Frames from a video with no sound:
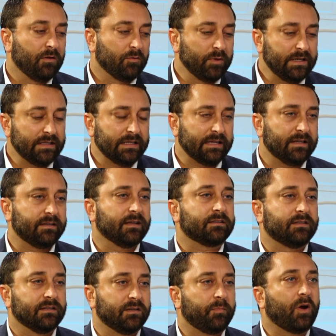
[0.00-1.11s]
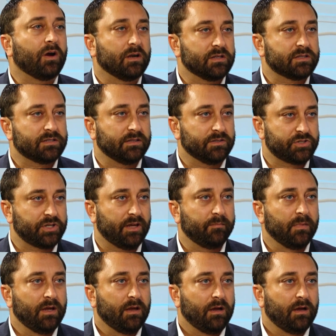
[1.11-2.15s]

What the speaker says: really addicted to partisanship,